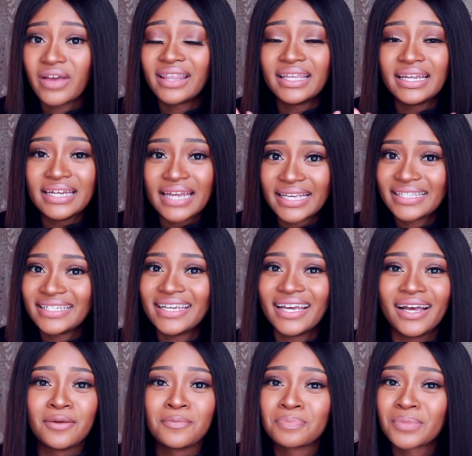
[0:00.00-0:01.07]
and then next
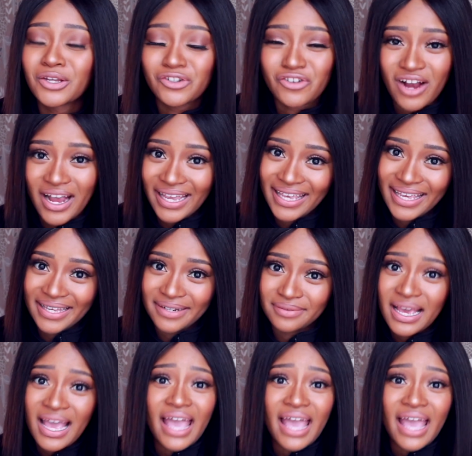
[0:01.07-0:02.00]
year, try again.